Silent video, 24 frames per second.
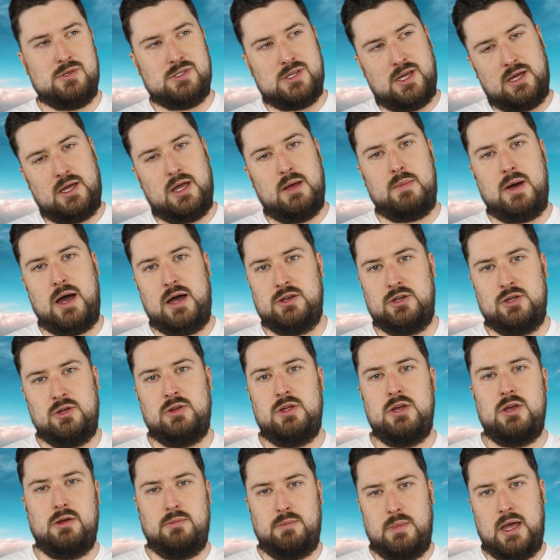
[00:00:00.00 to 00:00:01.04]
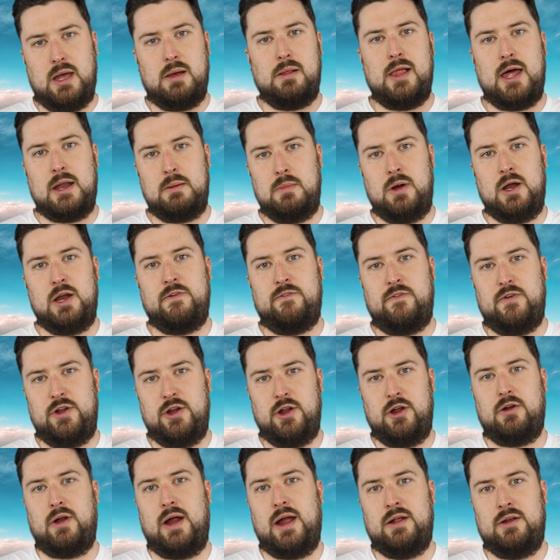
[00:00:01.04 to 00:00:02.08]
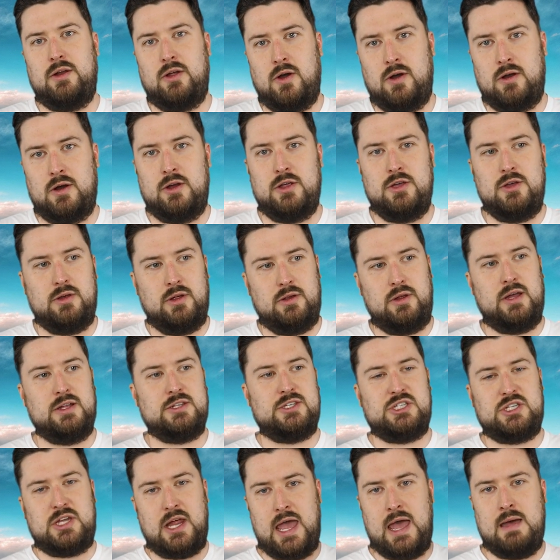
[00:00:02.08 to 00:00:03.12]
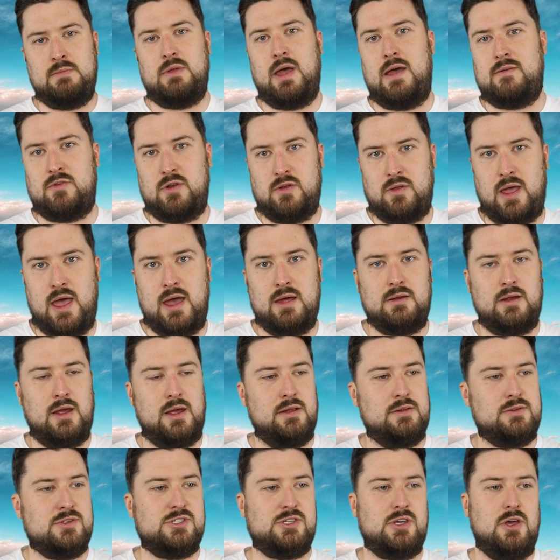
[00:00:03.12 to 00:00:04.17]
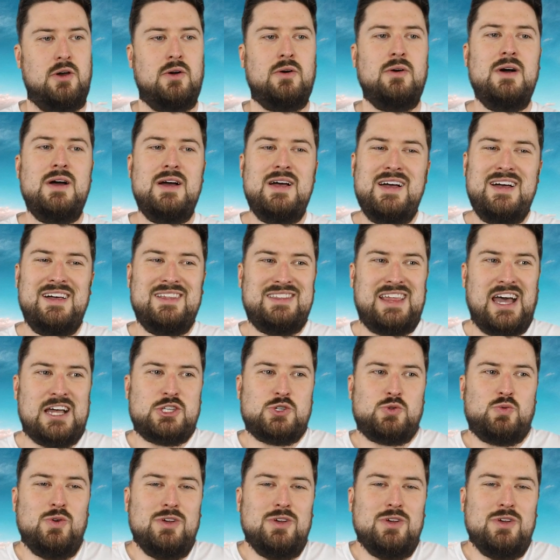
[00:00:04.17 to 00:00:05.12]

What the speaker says: He's like, come on, dude, you can make a lot of money for your granddaughter. You can get stabbed after that. And so that's